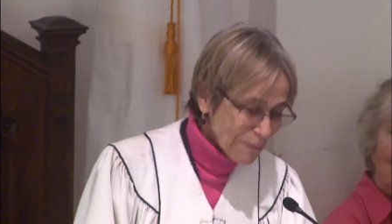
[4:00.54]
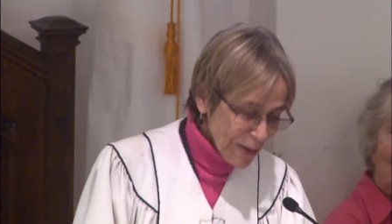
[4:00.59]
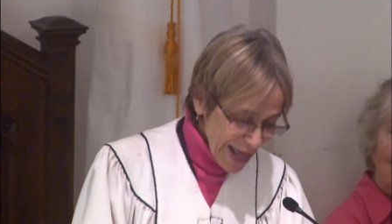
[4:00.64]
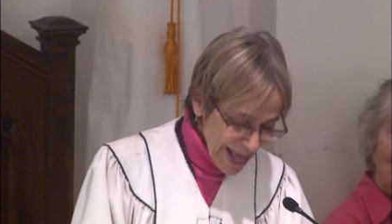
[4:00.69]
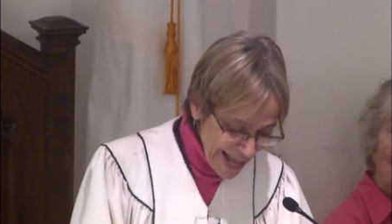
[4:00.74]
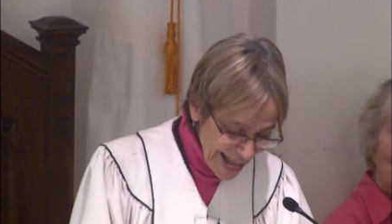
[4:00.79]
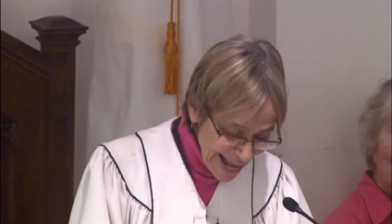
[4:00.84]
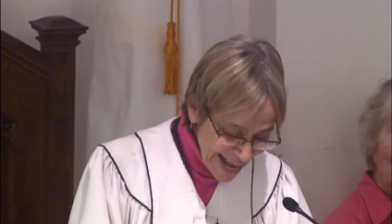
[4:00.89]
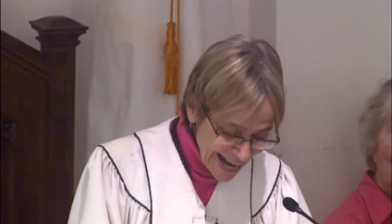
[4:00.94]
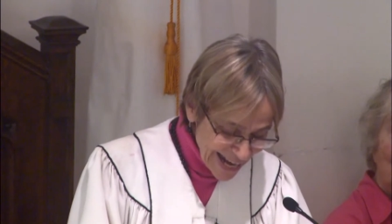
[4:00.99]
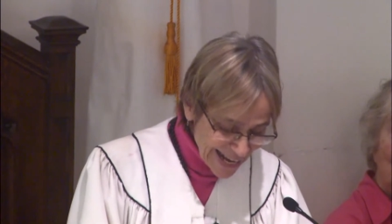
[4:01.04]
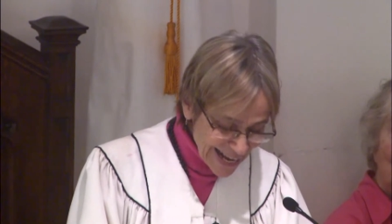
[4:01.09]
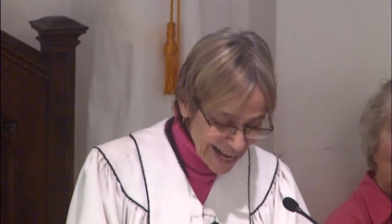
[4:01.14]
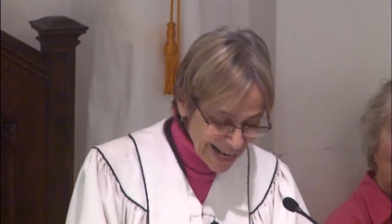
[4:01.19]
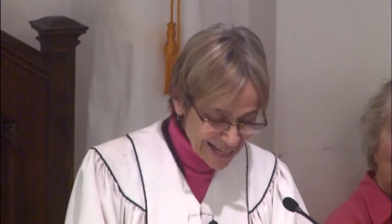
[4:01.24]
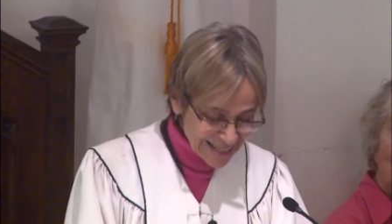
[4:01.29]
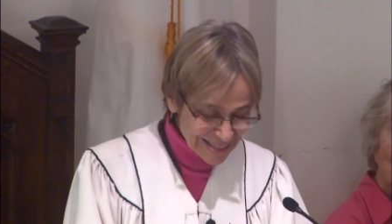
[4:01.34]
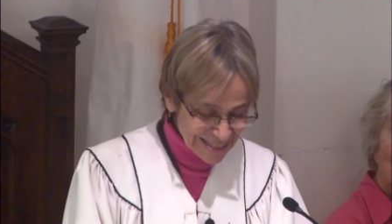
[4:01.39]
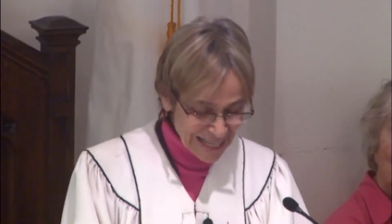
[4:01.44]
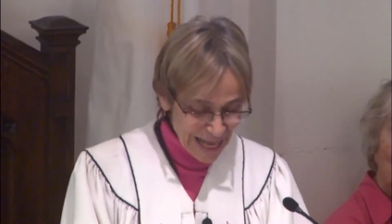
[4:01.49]
pain
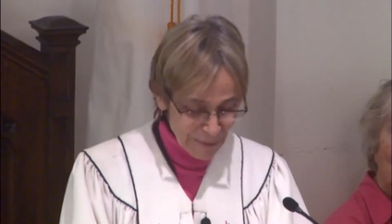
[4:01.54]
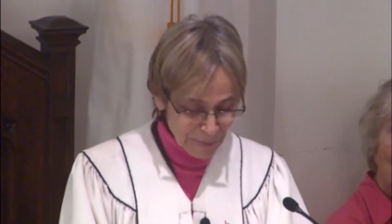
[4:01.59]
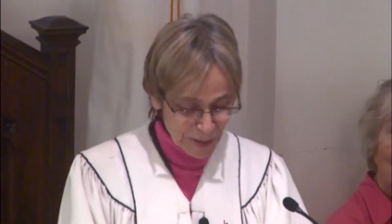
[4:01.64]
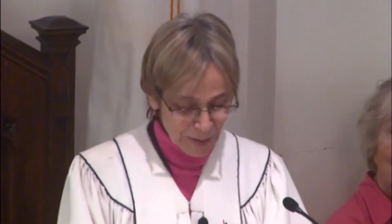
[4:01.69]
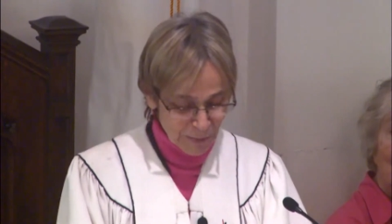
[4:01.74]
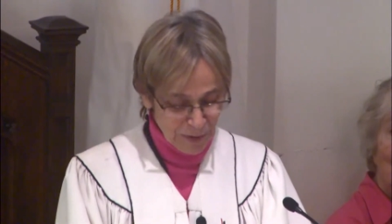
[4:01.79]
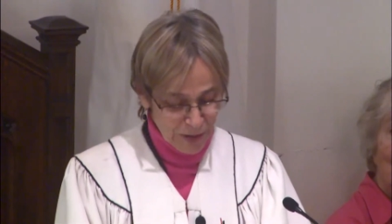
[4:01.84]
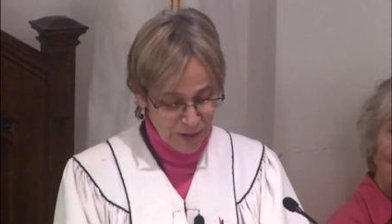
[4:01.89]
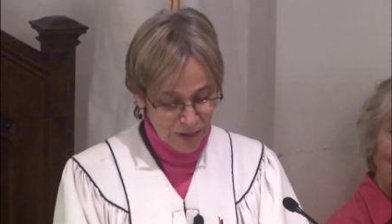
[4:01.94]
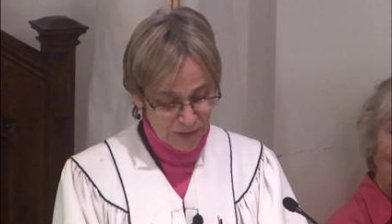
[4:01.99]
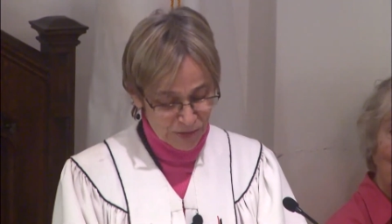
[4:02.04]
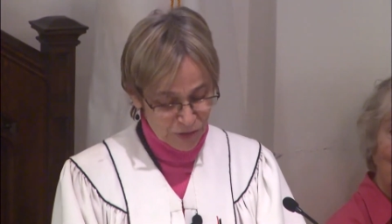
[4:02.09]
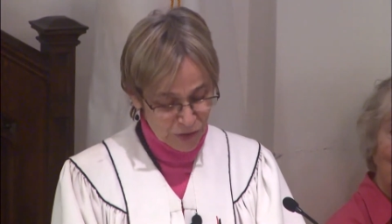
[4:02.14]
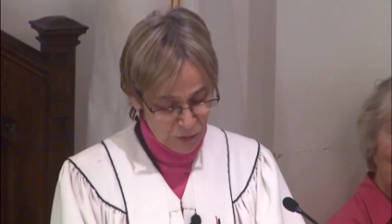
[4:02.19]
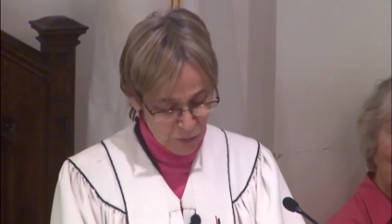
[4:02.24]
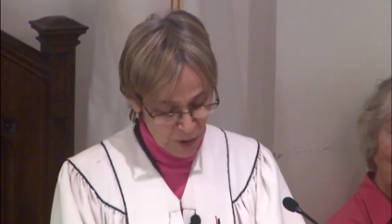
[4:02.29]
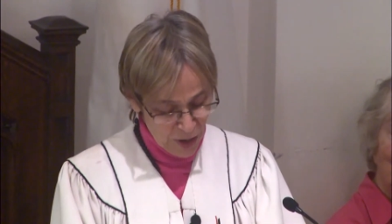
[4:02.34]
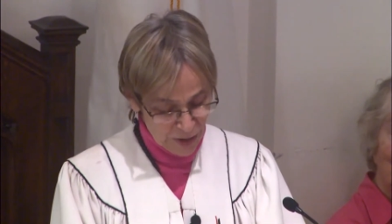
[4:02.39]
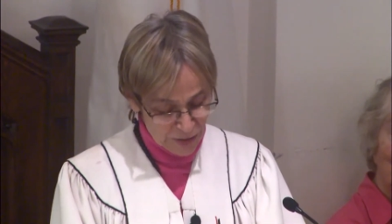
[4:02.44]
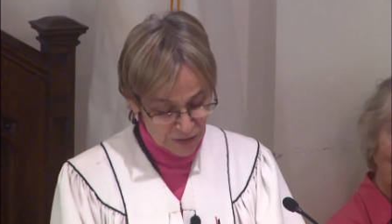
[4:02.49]
acceptable
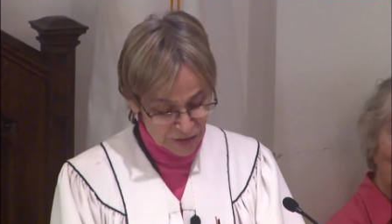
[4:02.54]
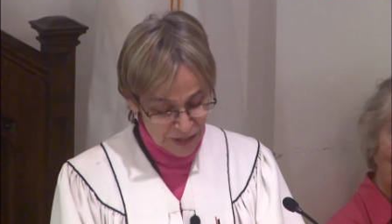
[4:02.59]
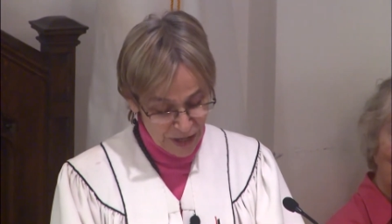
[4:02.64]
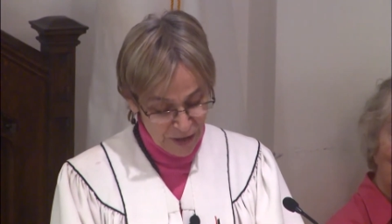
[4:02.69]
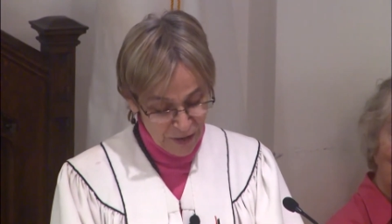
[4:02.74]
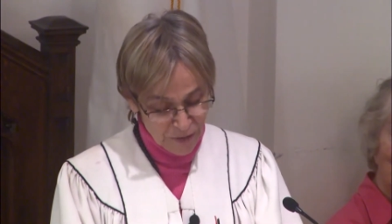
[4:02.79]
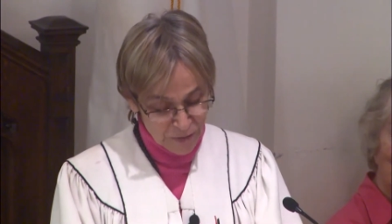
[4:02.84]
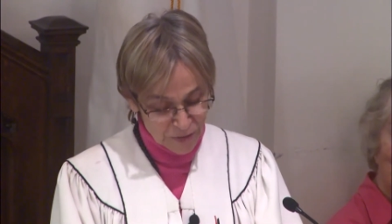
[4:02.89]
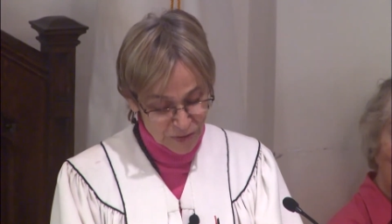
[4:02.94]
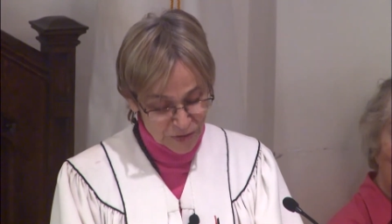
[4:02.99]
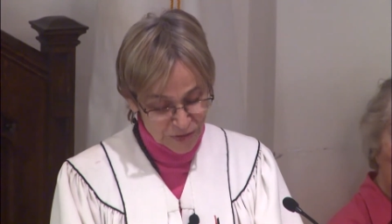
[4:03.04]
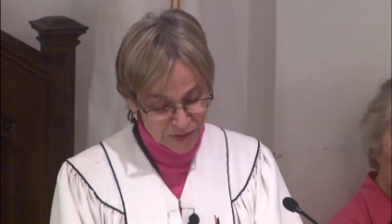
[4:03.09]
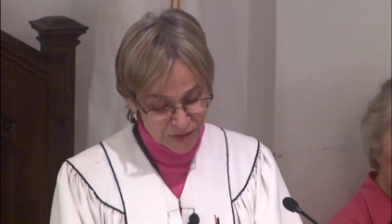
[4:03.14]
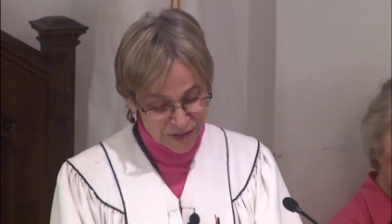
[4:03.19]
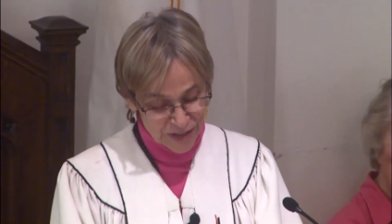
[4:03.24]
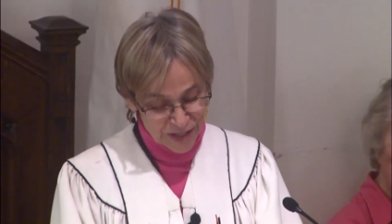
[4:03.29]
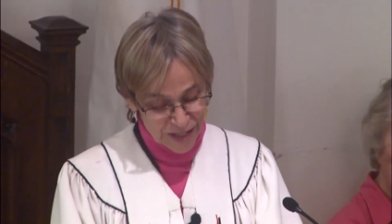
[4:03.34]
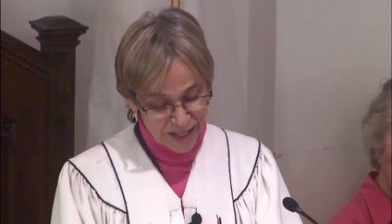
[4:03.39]
to ourselves.